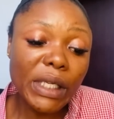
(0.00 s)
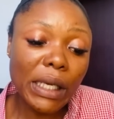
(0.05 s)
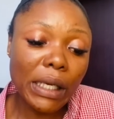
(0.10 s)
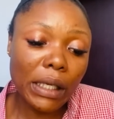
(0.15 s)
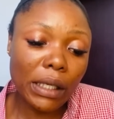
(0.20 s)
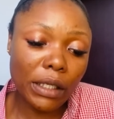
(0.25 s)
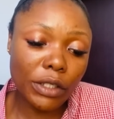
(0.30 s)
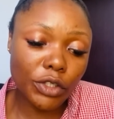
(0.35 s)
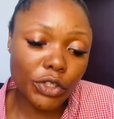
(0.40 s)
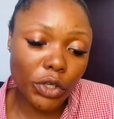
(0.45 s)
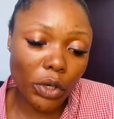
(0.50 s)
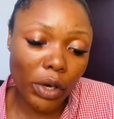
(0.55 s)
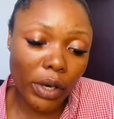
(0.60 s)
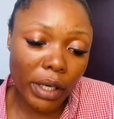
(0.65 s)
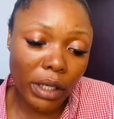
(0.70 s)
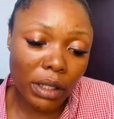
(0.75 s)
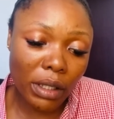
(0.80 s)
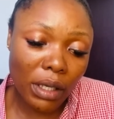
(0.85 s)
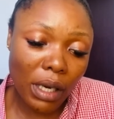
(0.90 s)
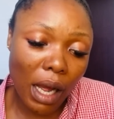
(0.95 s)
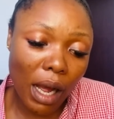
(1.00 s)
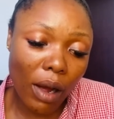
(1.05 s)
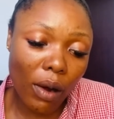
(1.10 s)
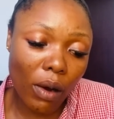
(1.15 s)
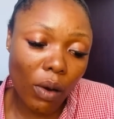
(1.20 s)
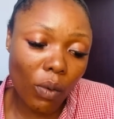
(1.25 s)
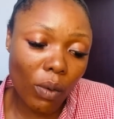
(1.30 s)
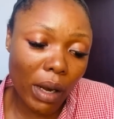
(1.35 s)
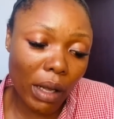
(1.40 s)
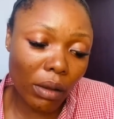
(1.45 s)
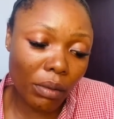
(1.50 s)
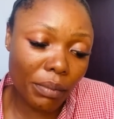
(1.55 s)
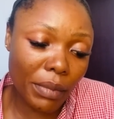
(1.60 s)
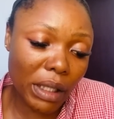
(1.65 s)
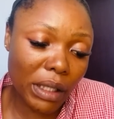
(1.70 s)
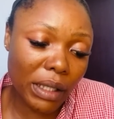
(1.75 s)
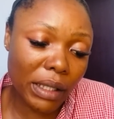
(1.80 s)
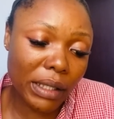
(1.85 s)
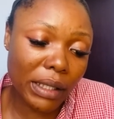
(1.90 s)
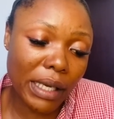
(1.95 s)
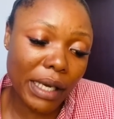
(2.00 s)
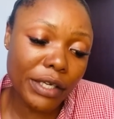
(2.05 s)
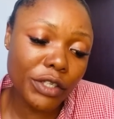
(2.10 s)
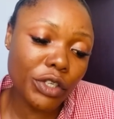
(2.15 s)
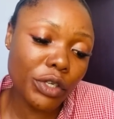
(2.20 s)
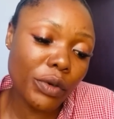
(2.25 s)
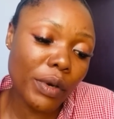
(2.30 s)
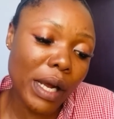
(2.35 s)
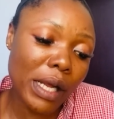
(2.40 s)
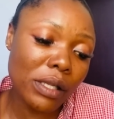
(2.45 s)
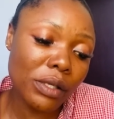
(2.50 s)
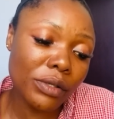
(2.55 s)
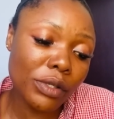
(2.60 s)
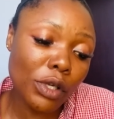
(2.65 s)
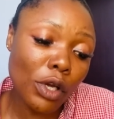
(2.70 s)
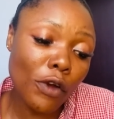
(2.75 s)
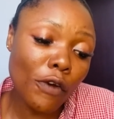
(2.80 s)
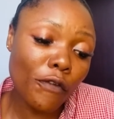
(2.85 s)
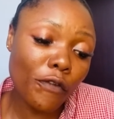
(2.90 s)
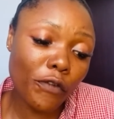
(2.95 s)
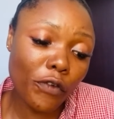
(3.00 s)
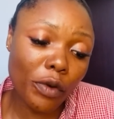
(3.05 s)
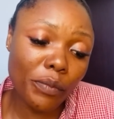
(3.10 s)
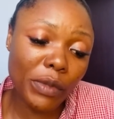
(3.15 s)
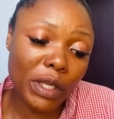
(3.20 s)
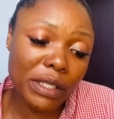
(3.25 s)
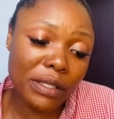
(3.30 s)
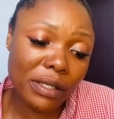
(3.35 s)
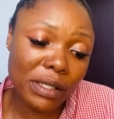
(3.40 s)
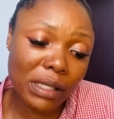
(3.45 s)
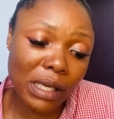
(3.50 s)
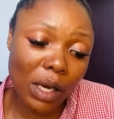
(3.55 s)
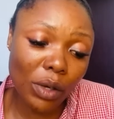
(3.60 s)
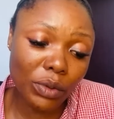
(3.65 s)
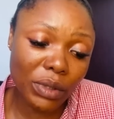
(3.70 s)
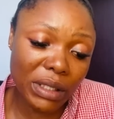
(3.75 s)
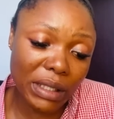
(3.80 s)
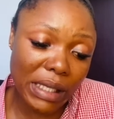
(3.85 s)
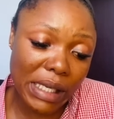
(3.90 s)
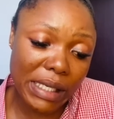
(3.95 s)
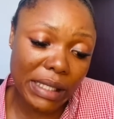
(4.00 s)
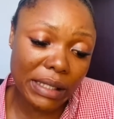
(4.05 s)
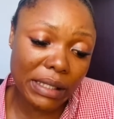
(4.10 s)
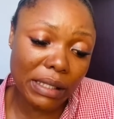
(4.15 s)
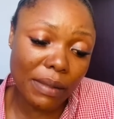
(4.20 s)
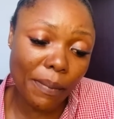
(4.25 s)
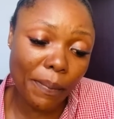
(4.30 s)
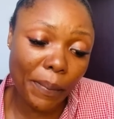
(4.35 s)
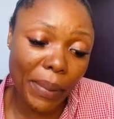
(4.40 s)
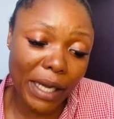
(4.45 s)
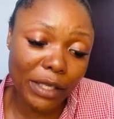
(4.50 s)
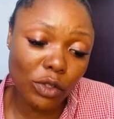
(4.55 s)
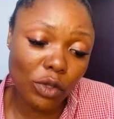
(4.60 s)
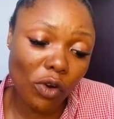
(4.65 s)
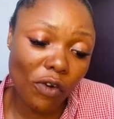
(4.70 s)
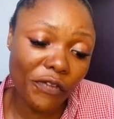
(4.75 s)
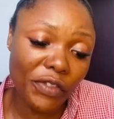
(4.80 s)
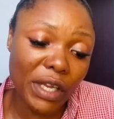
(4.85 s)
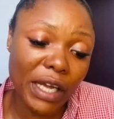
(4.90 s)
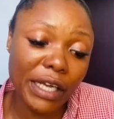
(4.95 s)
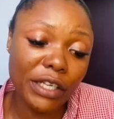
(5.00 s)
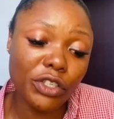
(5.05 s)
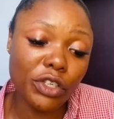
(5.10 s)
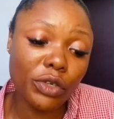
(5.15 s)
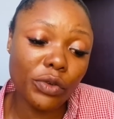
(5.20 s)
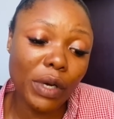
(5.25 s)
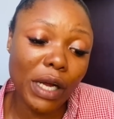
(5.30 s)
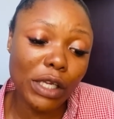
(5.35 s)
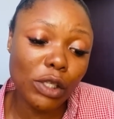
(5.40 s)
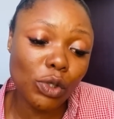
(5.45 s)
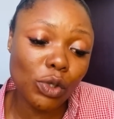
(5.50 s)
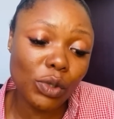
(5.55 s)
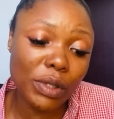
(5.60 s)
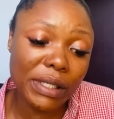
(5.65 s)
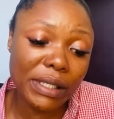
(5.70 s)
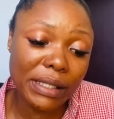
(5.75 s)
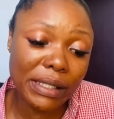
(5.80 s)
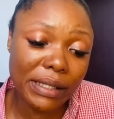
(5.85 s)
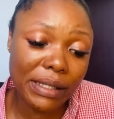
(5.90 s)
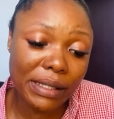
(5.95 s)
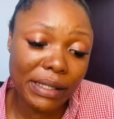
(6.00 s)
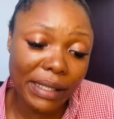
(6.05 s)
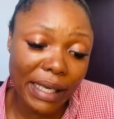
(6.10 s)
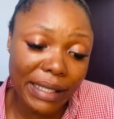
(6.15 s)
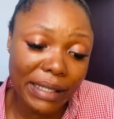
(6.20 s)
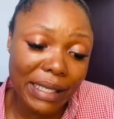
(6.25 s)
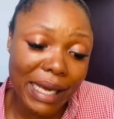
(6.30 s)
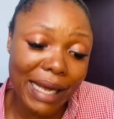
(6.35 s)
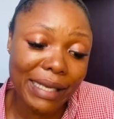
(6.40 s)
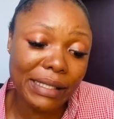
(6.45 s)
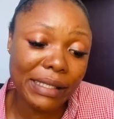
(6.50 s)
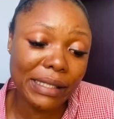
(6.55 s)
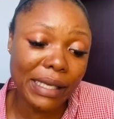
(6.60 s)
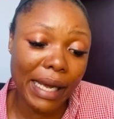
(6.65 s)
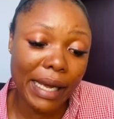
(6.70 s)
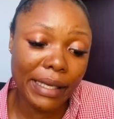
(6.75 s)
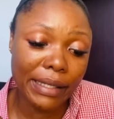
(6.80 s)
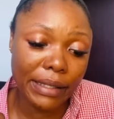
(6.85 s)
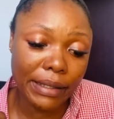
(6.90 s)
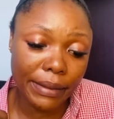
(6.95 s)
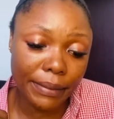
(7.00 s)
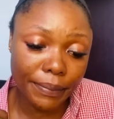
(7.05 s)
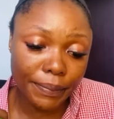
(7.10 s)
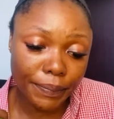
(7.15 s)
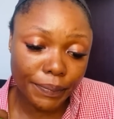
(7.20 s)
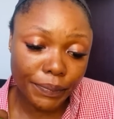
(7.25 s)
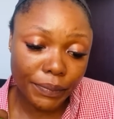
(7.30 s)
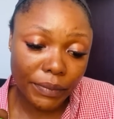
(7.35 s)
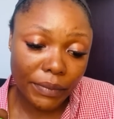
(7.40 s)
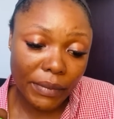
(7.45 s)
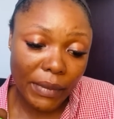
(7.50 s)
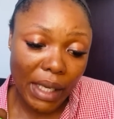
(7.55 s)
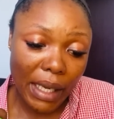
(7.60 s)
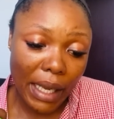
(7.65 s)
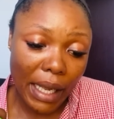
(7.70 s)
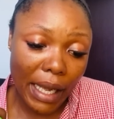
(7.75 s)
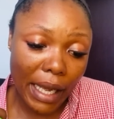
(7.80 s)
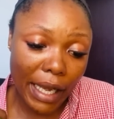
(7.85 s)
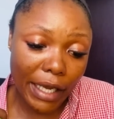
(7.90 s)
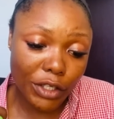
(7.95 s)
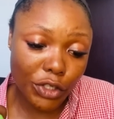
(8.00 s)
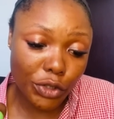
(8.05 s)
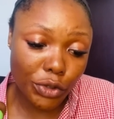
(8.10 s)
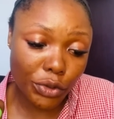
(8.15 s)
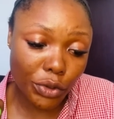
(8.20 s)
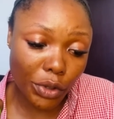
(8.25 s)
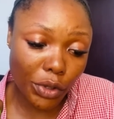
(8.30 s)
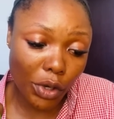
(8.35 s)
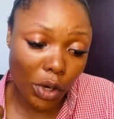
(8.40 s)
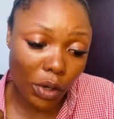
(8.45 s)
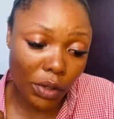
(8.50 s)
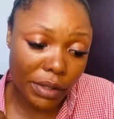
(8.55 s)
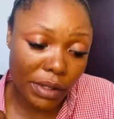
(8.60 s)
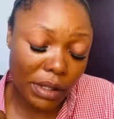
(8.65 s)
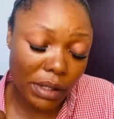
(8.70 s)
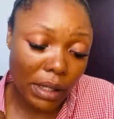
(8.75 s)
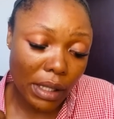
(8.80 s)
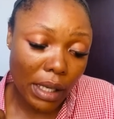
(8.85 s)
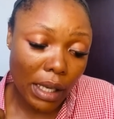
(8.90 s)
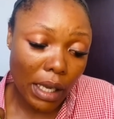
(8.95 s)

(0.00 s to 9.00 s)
he joined our well-meaning Nigerians from the southeastern part of Nigeria to set aside extraneous